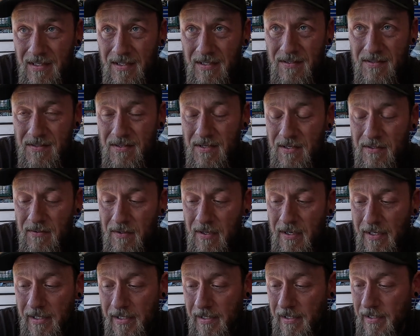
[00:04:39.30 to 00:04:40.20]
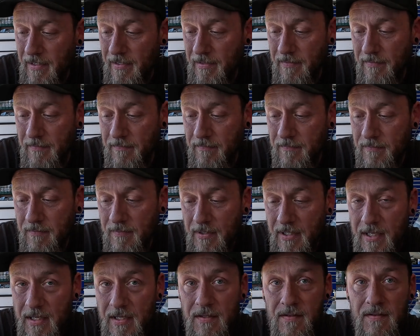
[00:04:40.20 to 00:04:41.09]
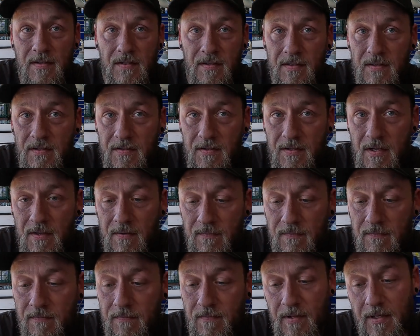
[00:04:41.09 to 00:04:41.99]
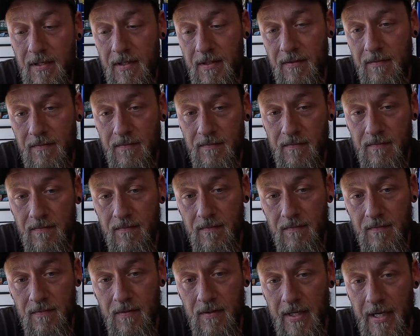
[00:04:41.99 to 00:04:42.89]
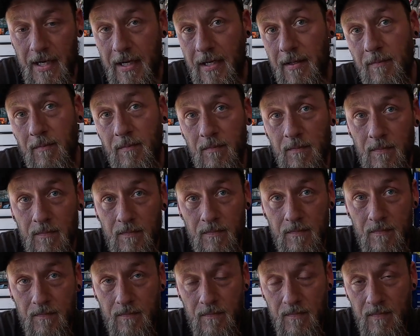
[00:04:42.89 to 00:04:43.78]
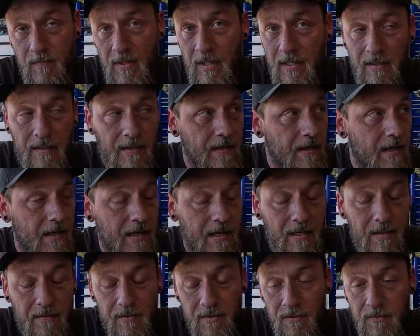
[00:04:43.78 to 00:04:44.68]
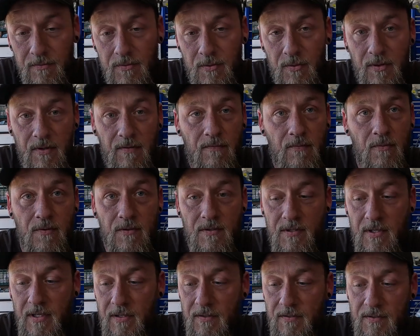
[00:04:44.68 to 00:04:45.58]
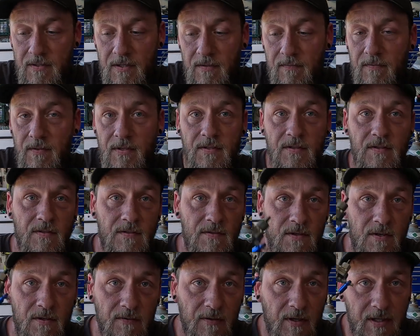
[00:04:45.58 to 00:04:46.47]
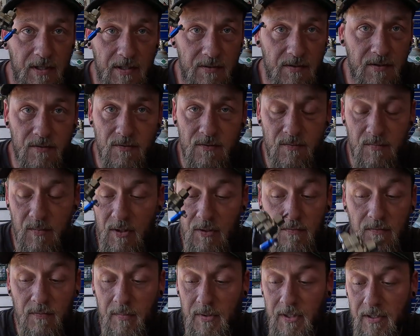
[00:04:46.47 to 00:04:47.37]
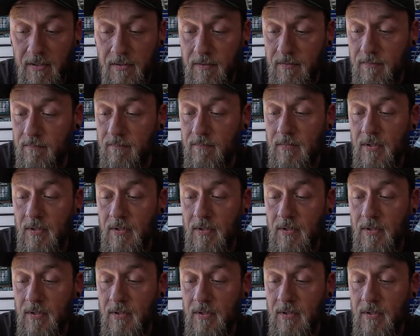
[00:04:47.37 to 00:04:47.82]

it's not right. And he's into stuff that I'm like, I can't do 24 scale stuff. This is already too small for me to